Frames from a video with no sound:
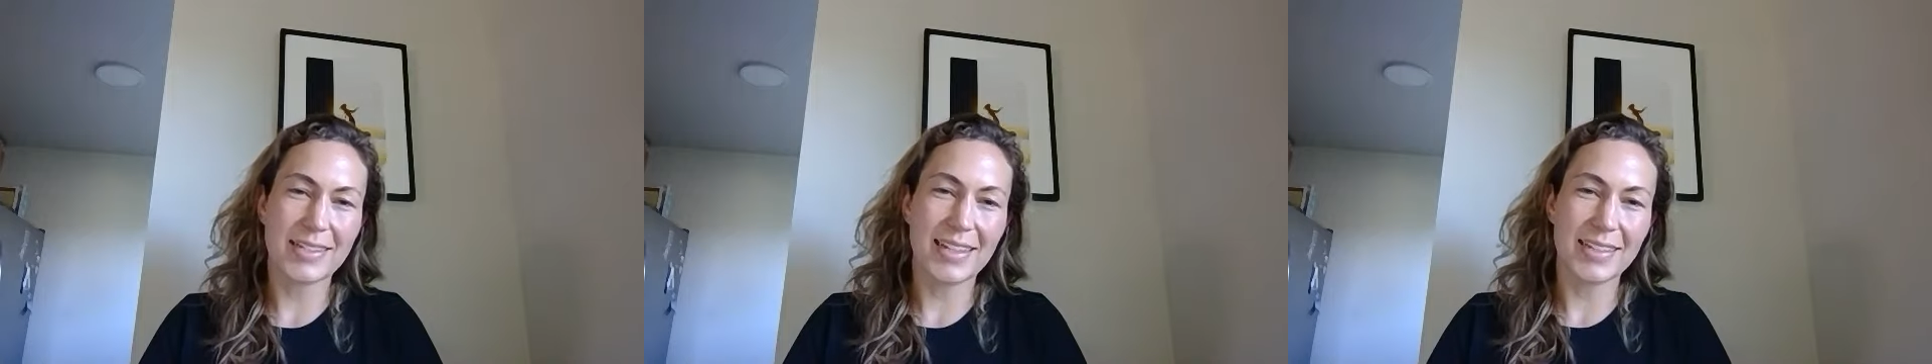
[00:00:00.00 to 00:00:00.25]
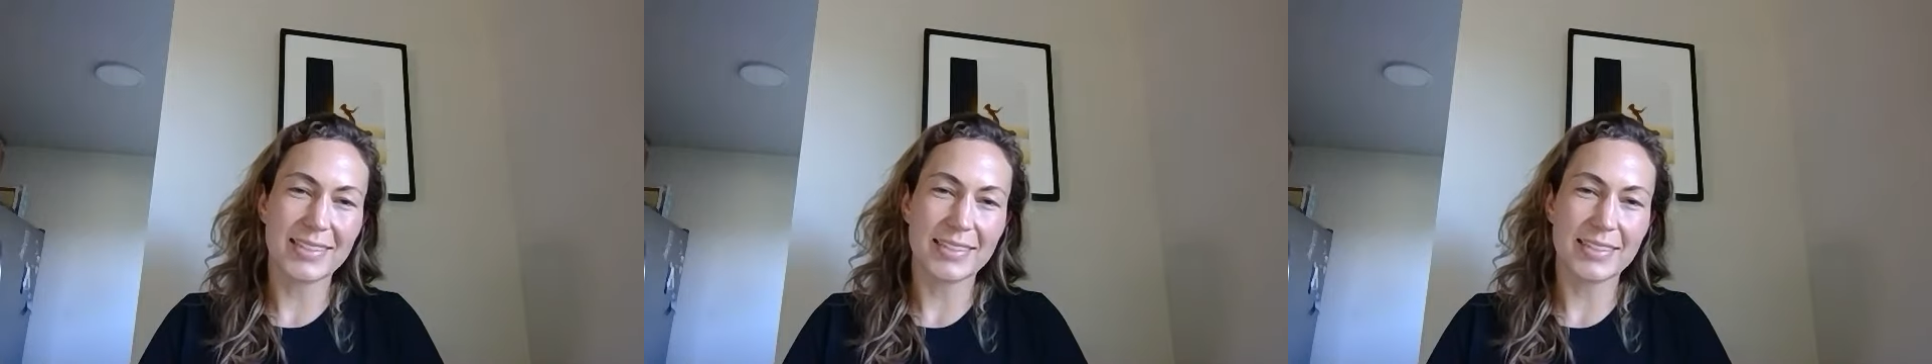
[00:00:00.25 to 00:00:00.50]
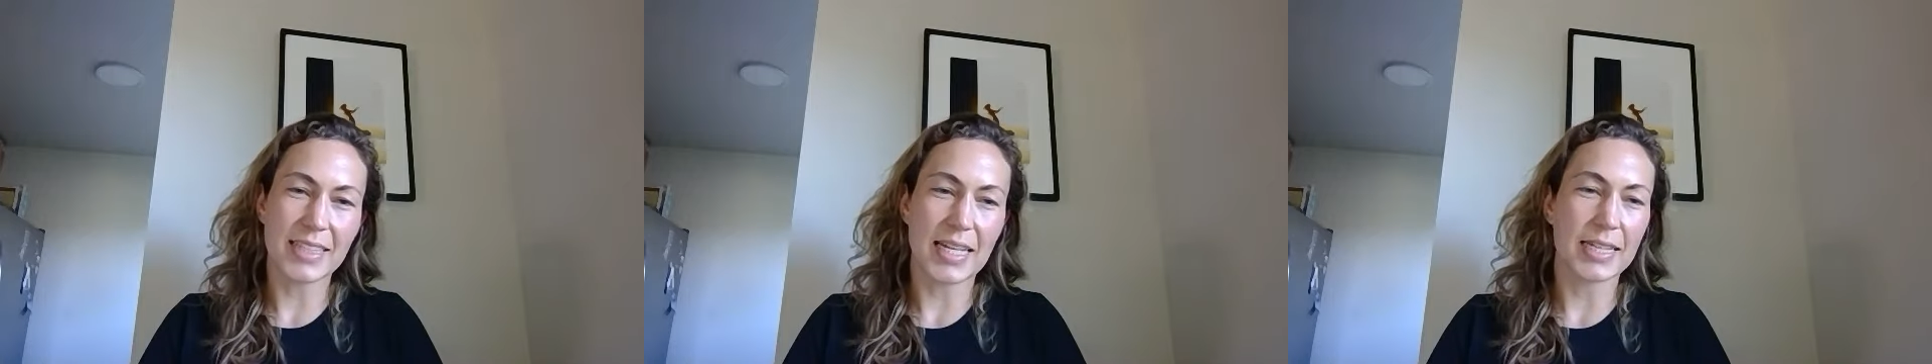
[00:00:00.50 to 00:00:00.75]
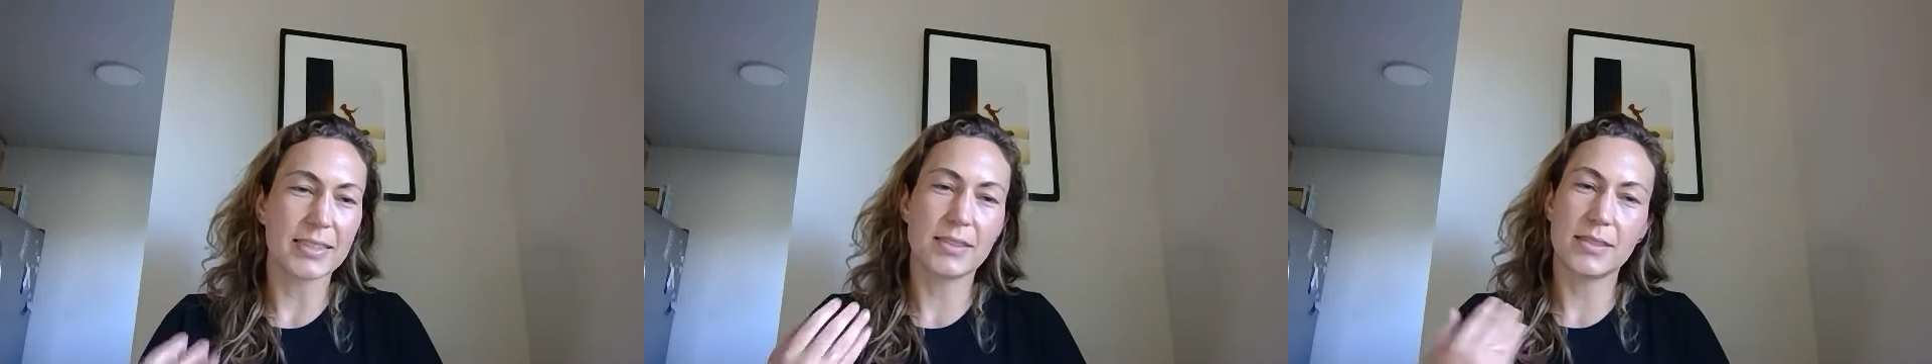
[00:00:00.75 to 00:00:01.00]
in us,
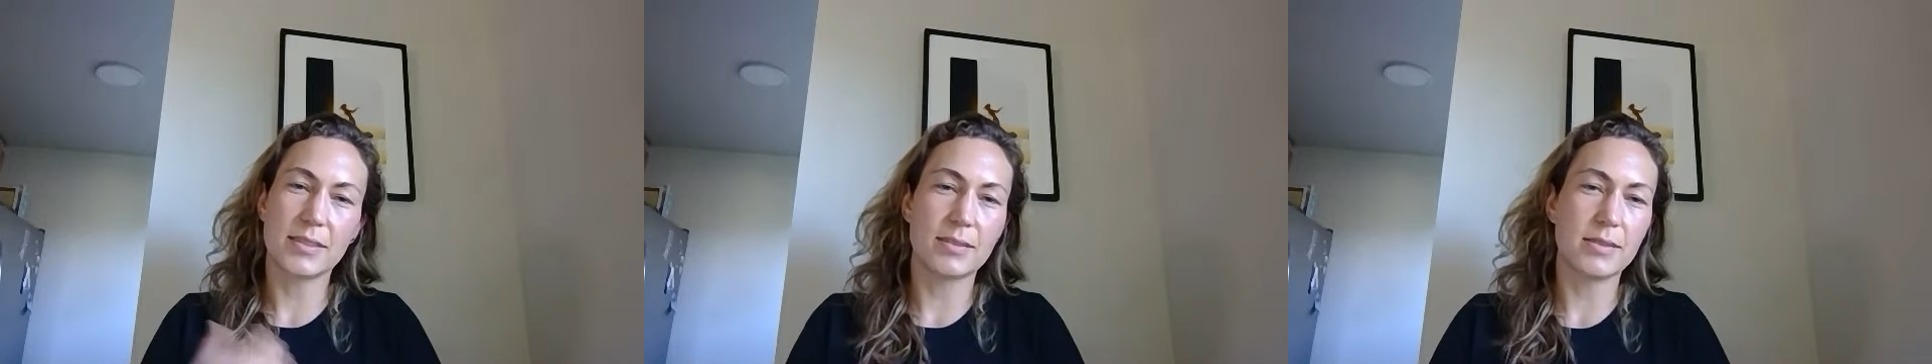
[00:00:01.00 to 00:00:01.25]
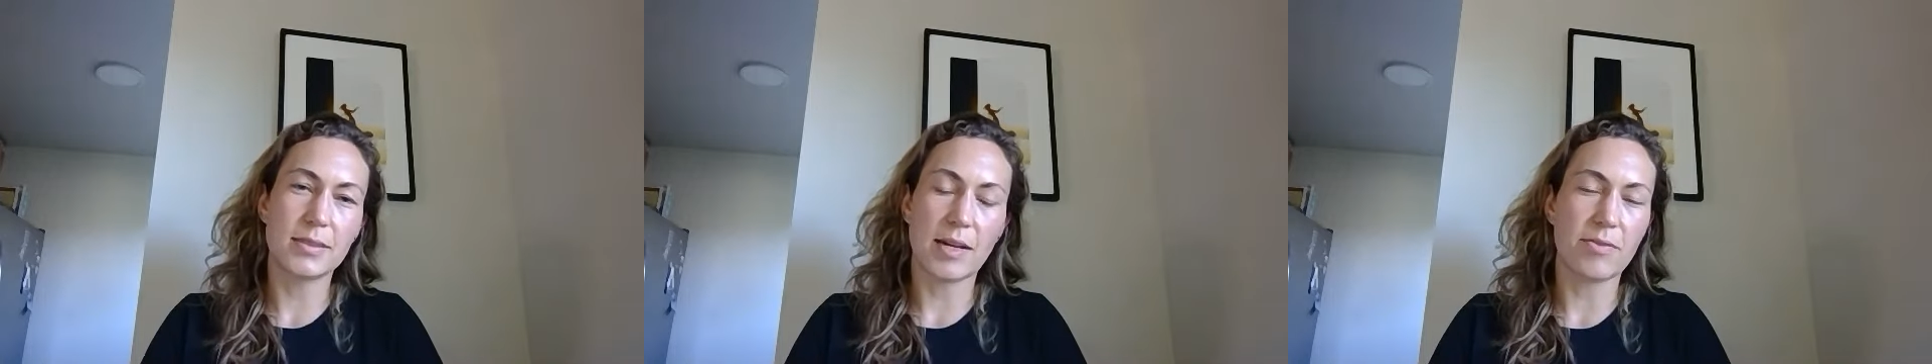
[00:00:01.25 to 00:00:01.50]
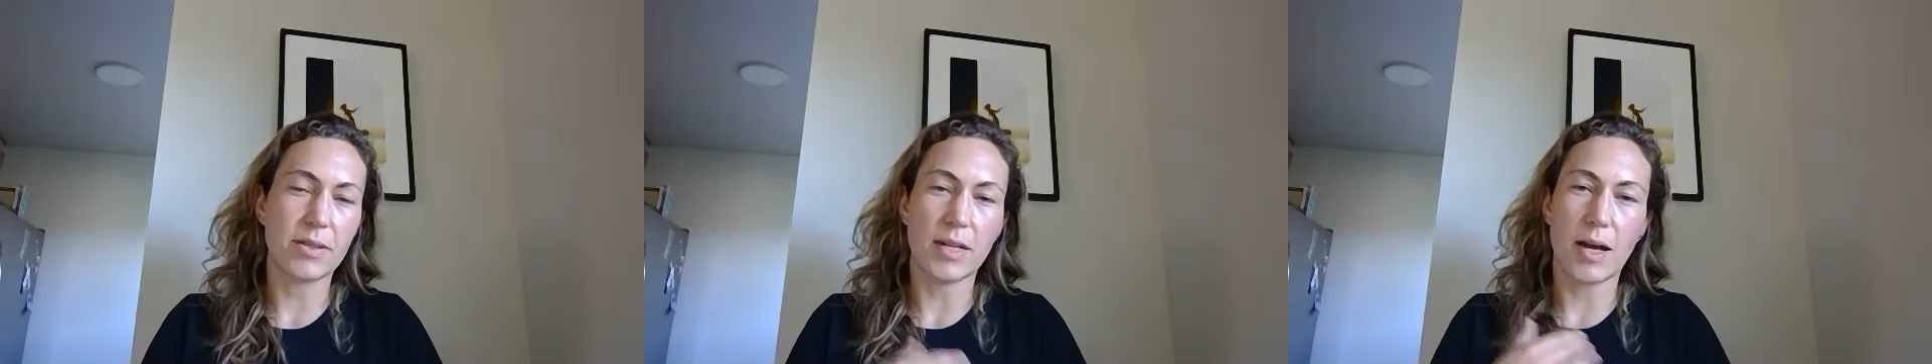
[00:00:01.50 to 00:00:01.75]
like toughen